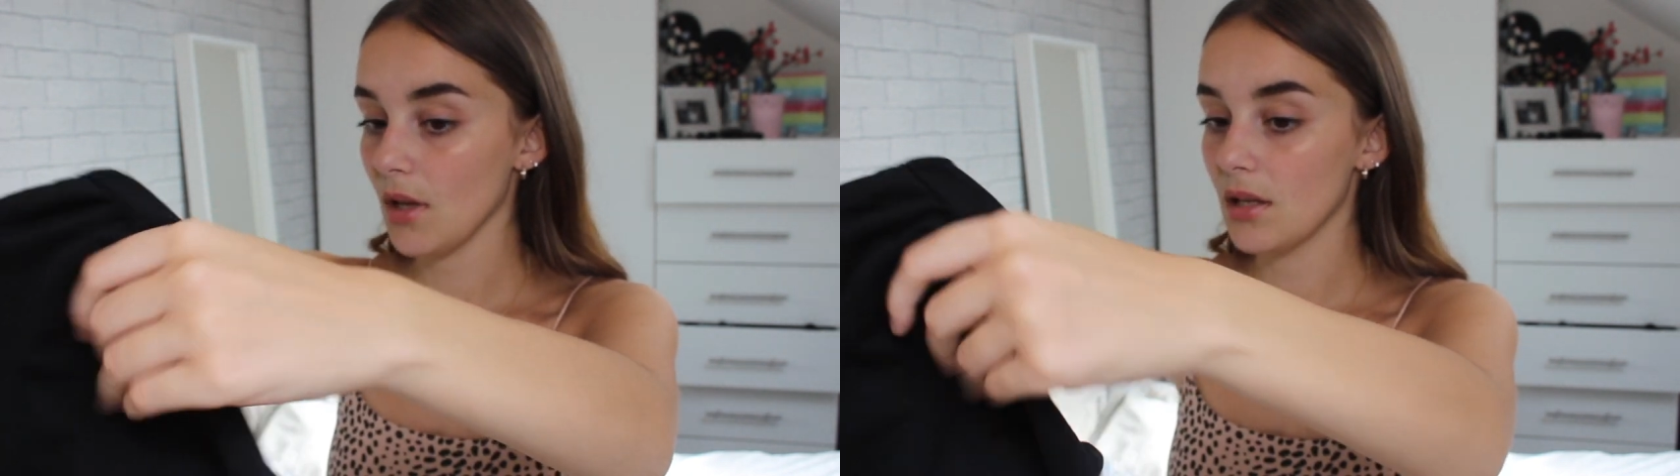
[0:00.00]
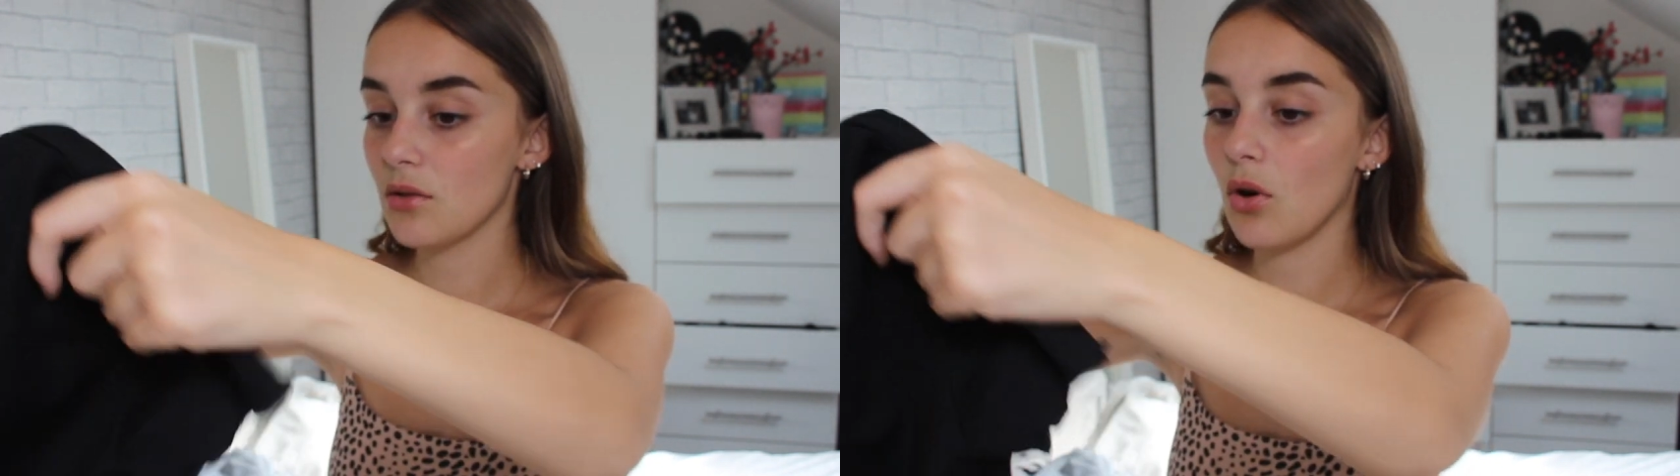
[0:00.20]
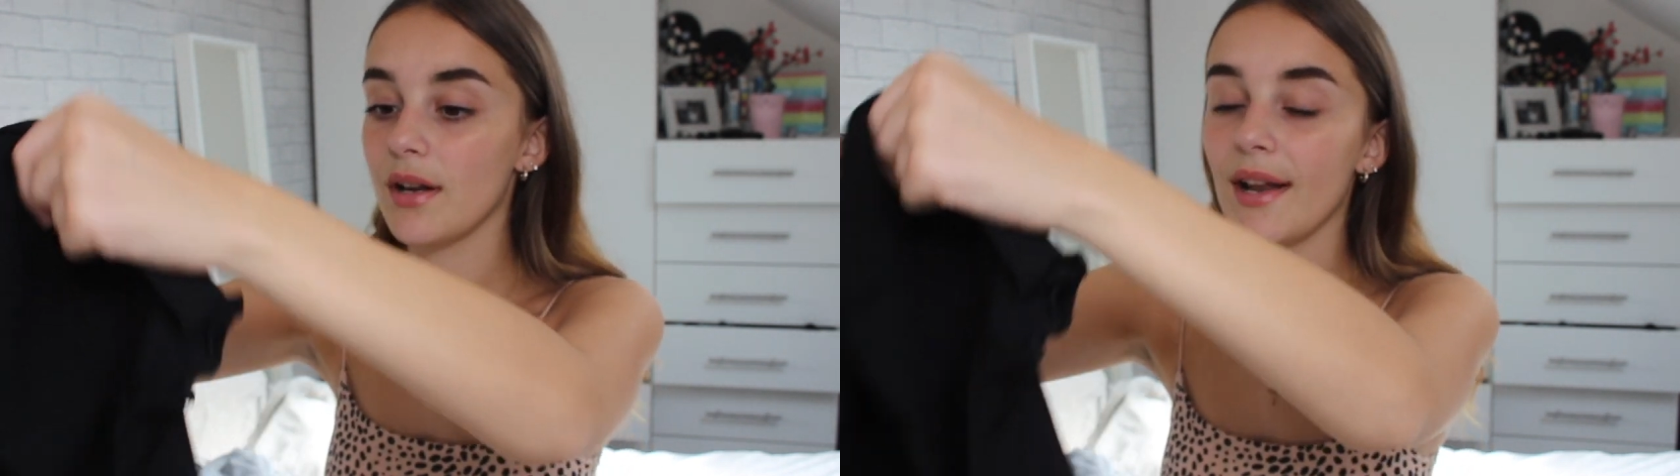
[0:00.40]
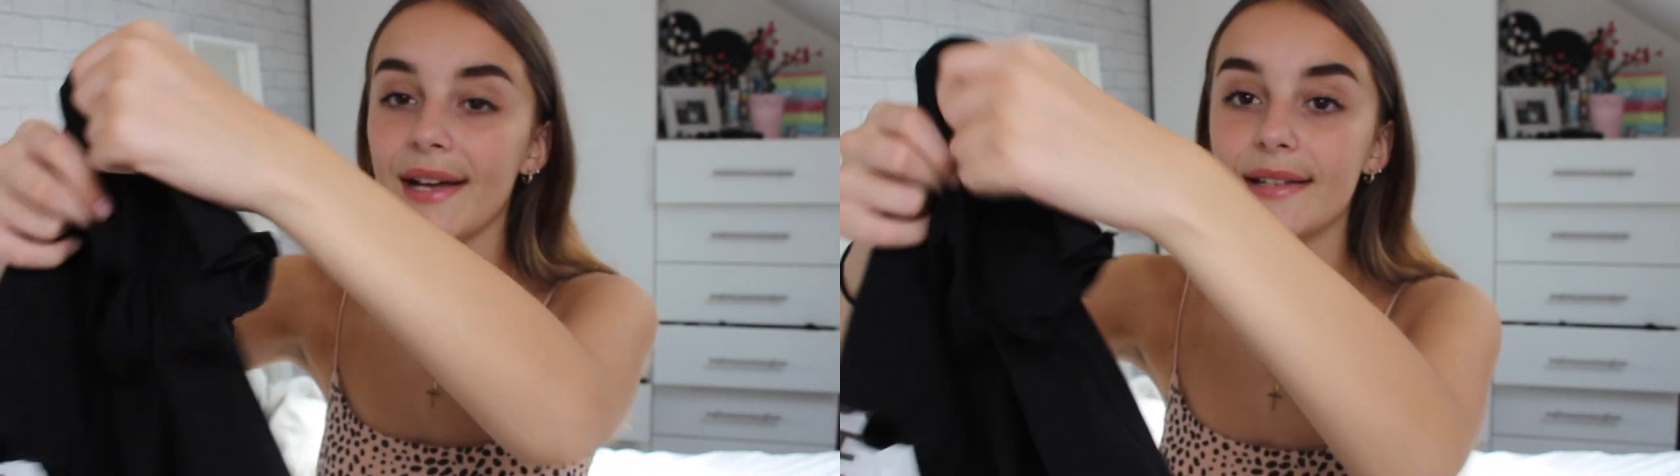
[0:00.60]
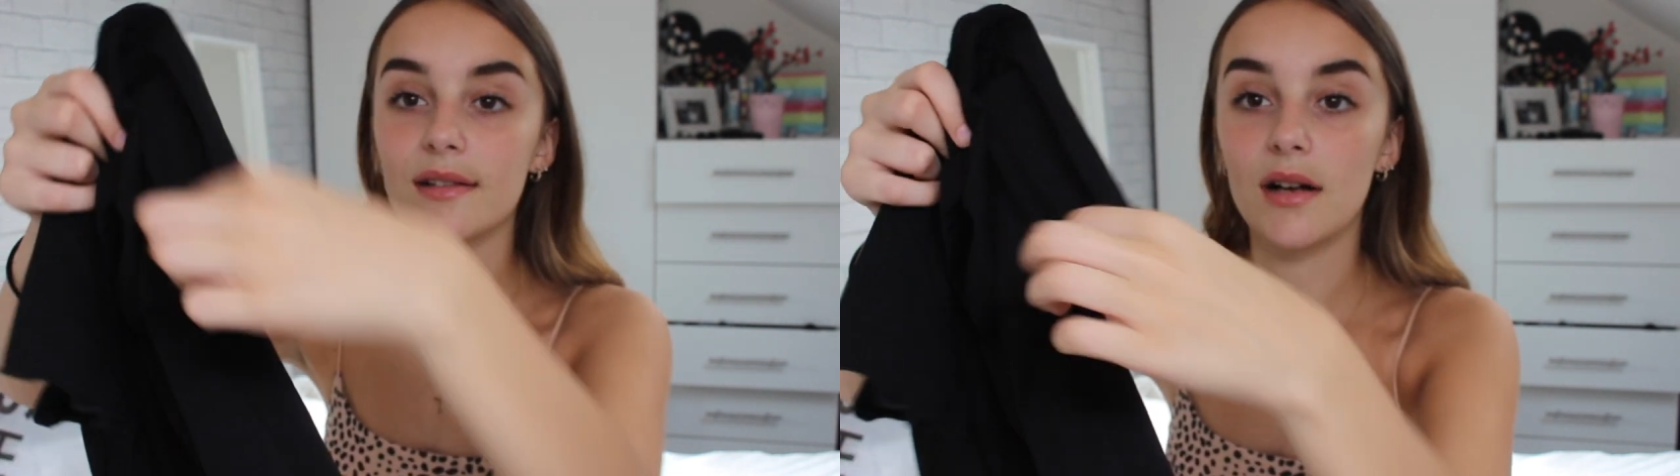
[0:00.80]
It's got a
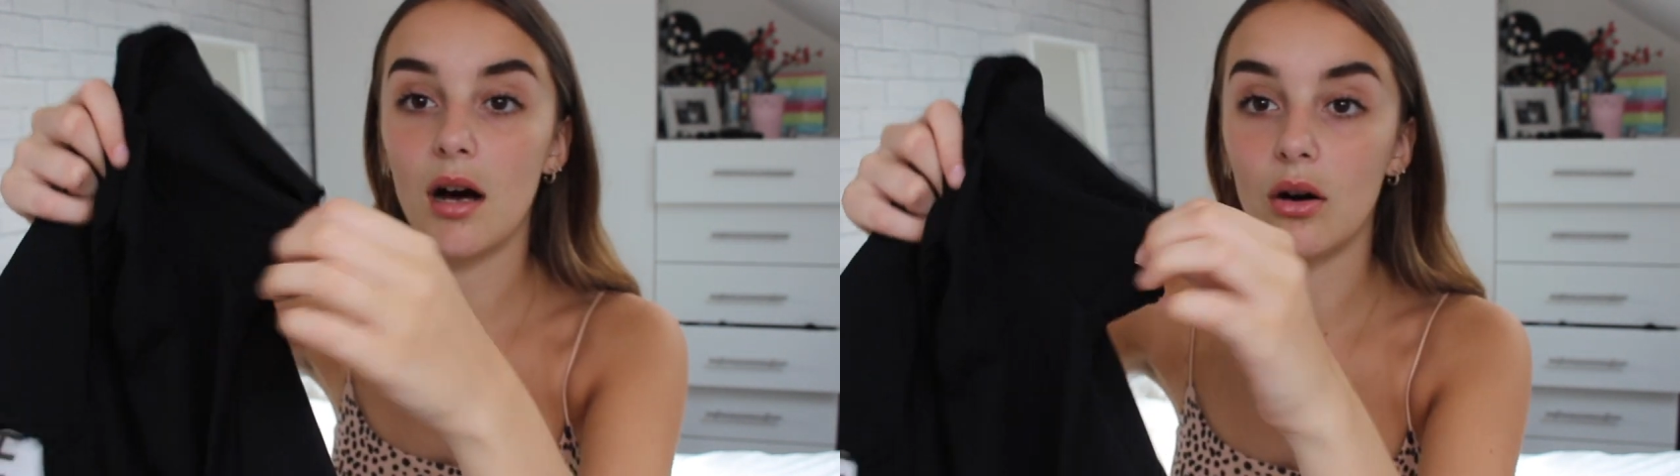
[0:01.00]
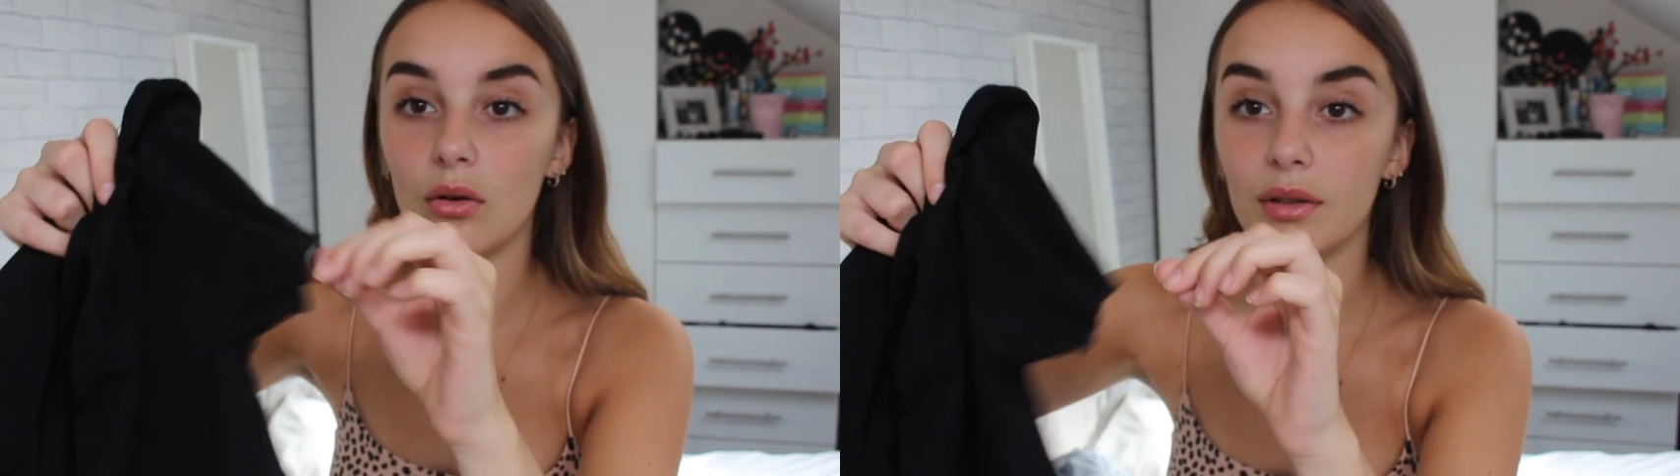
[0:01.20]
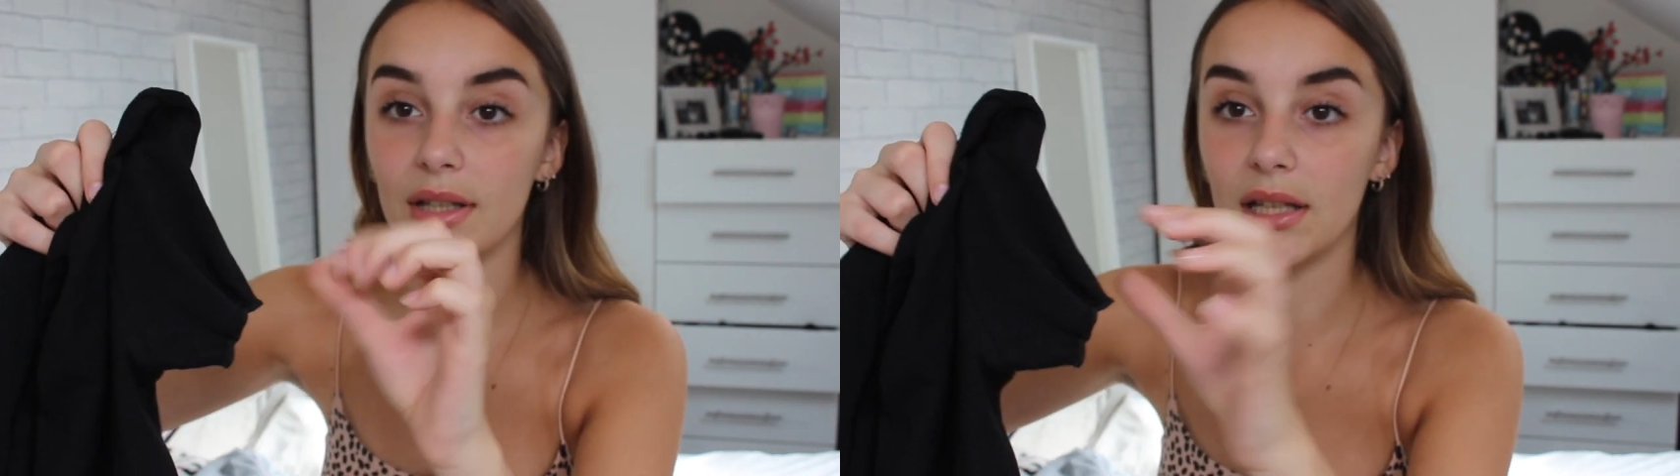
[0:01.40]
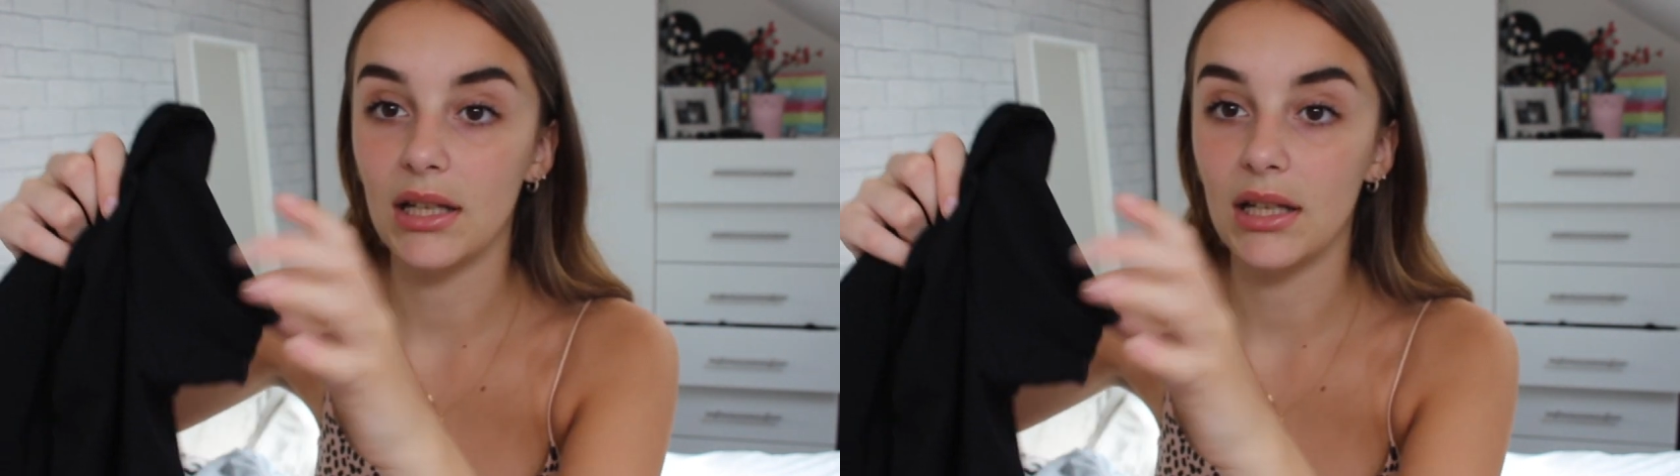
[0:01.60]
nice cut on